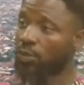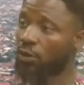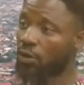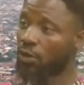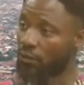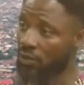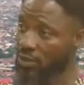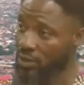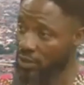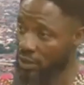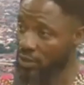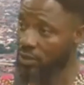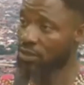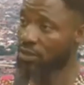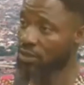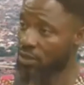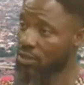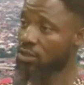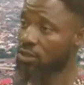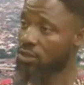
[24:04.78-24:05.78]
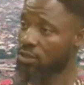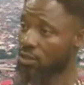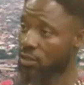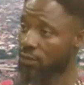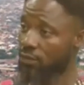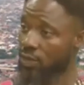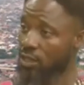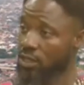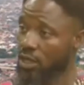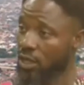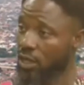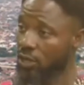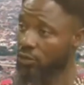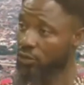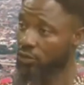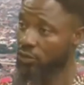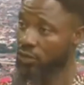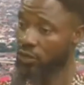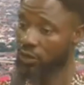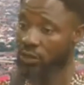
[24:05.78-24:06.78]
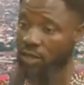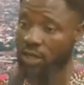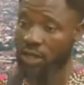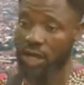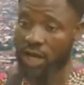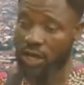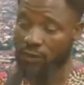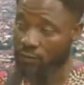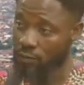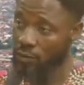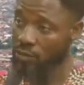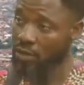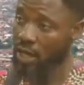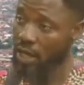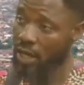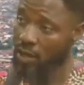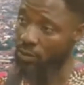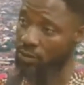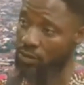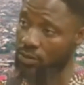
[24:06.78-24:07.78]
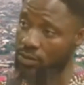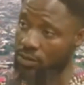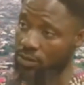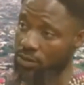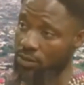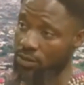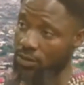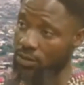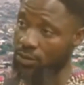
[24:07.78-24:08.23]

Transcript: people of the citizens of this country have good health.